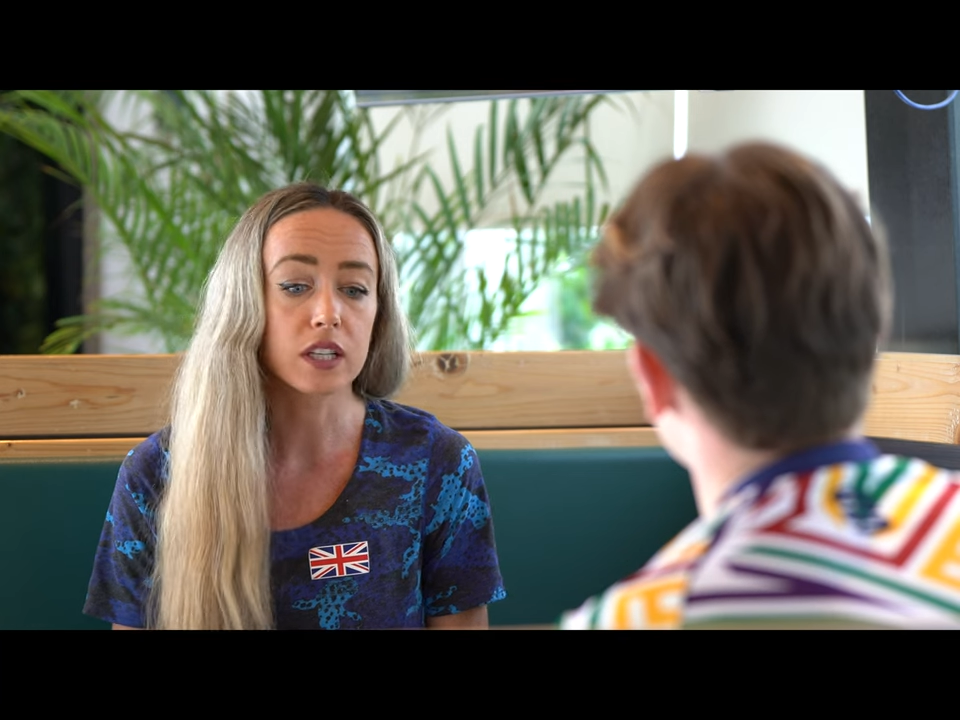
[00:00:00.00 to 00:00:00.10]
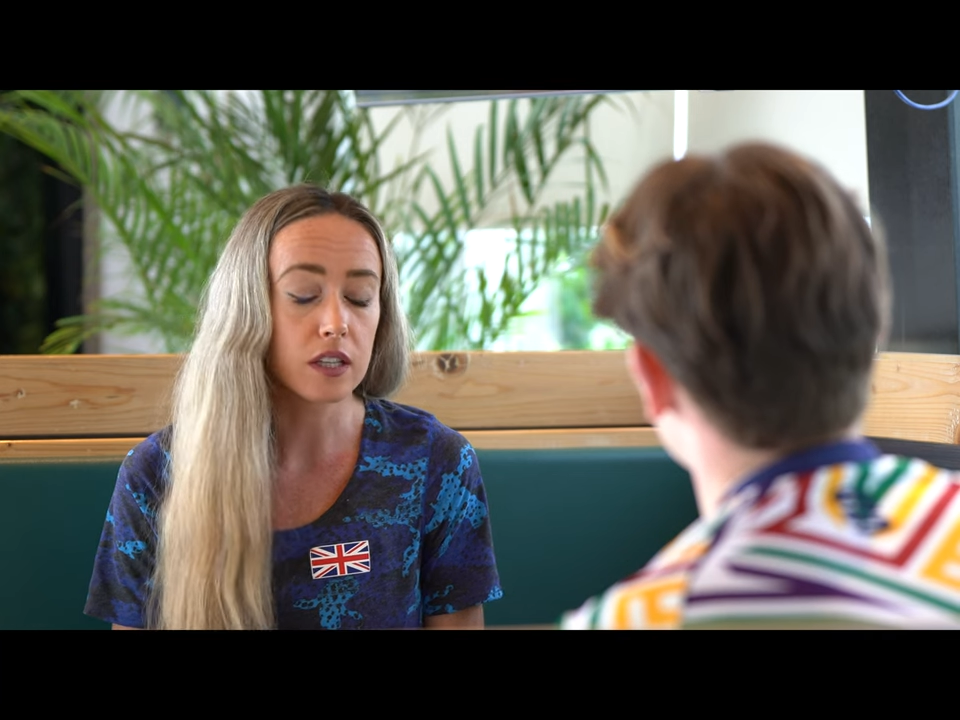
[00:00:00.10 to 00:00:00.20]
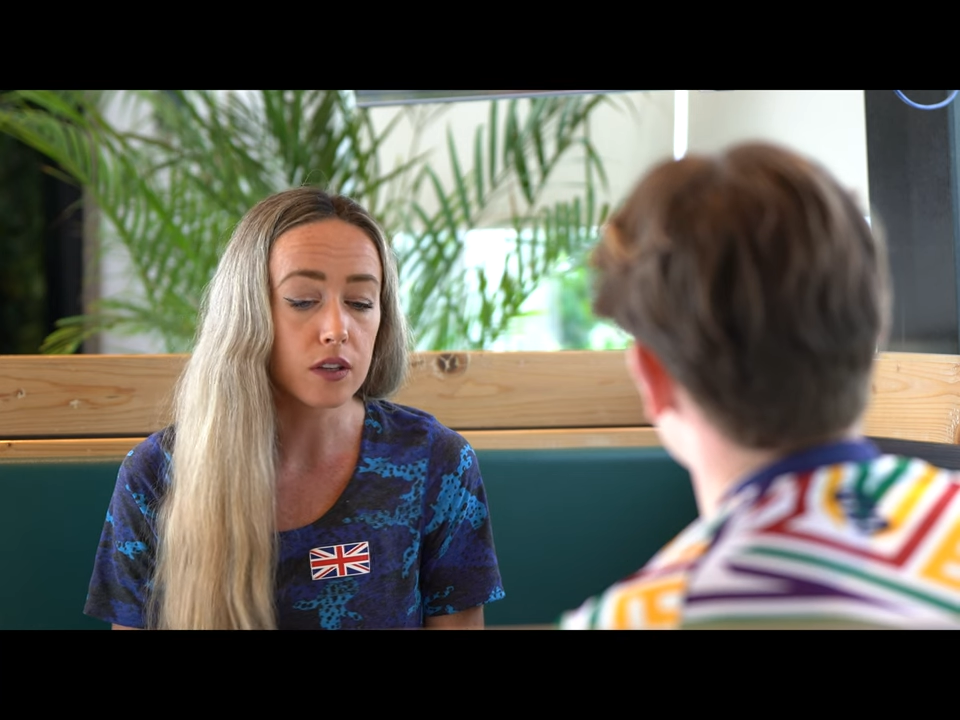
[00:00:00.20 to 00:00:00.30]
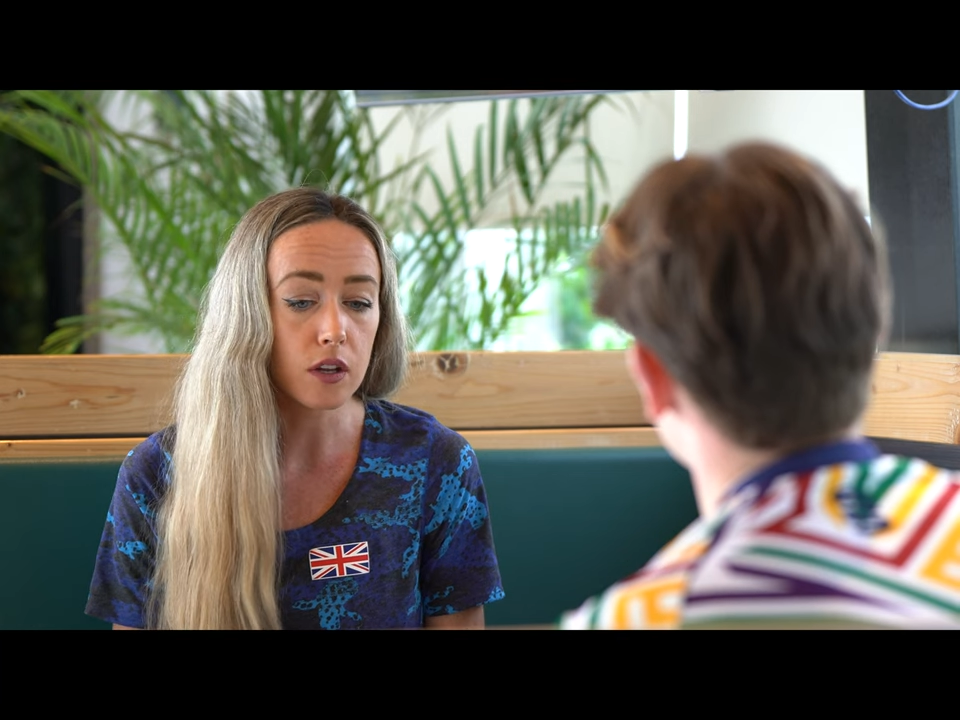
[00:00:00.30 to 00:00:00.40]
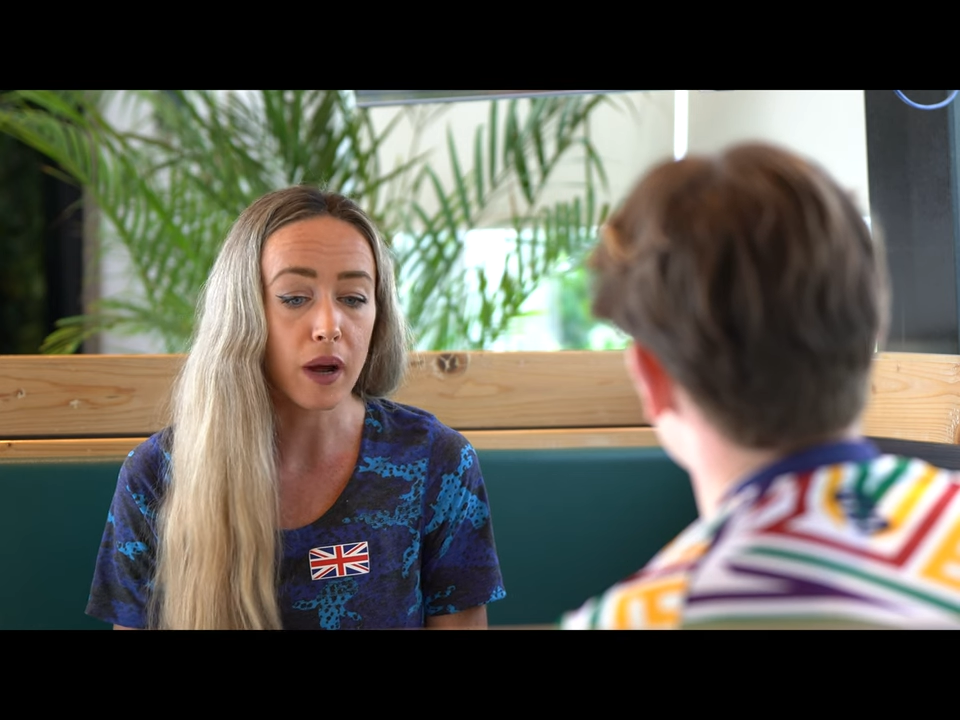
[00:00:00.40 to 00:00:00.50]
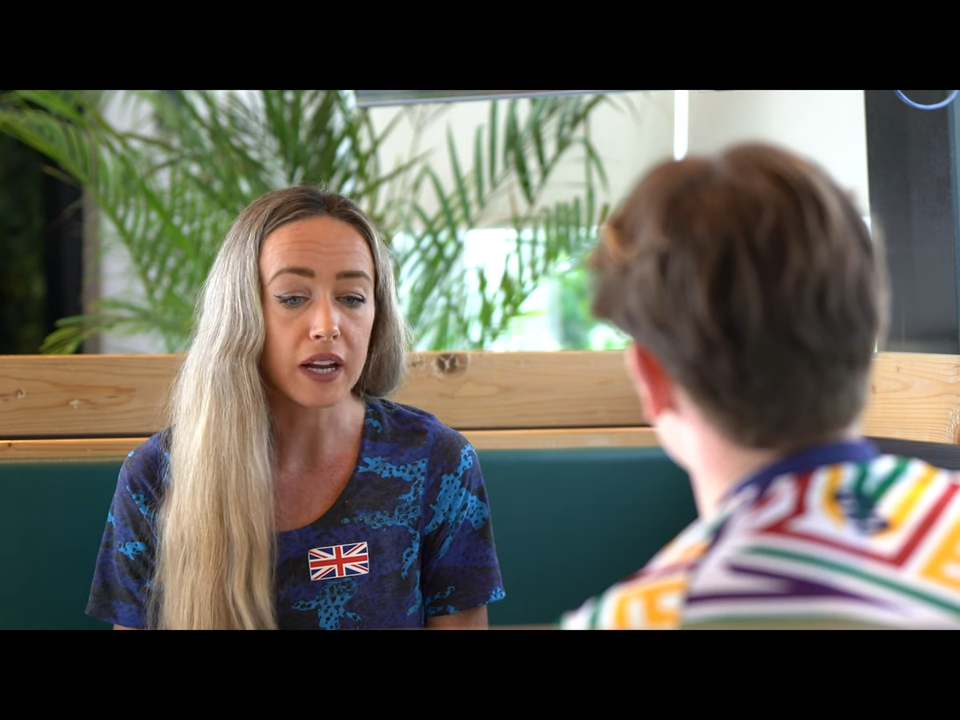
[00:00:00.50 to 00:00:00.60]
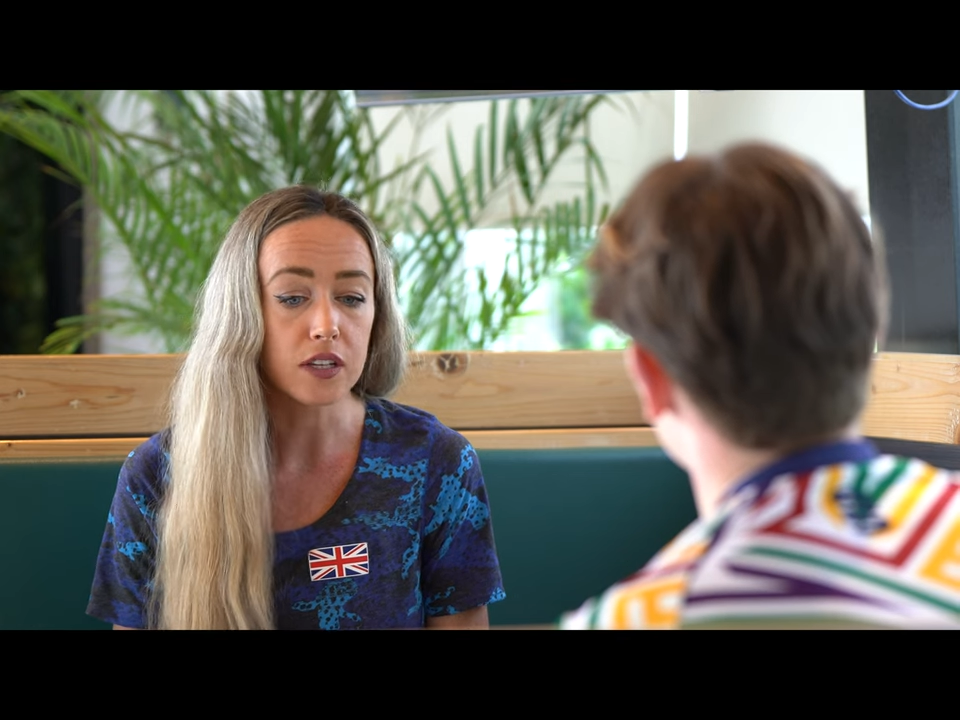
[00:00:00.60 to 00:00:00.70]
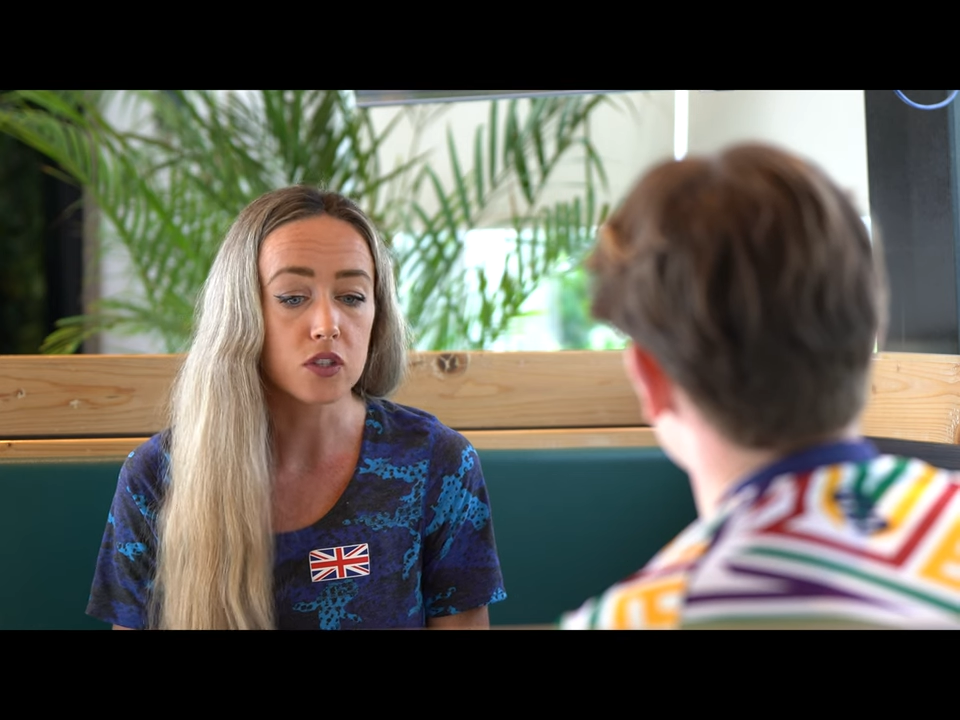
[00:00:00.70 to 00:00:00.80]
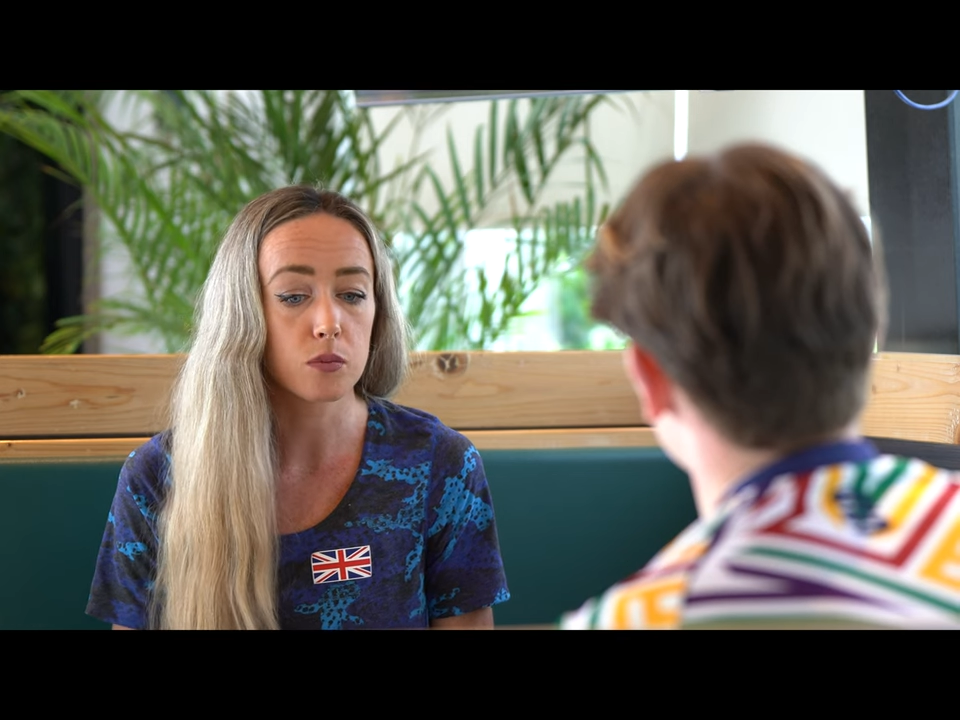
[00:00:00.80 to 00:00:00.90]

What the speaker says: clear their minds?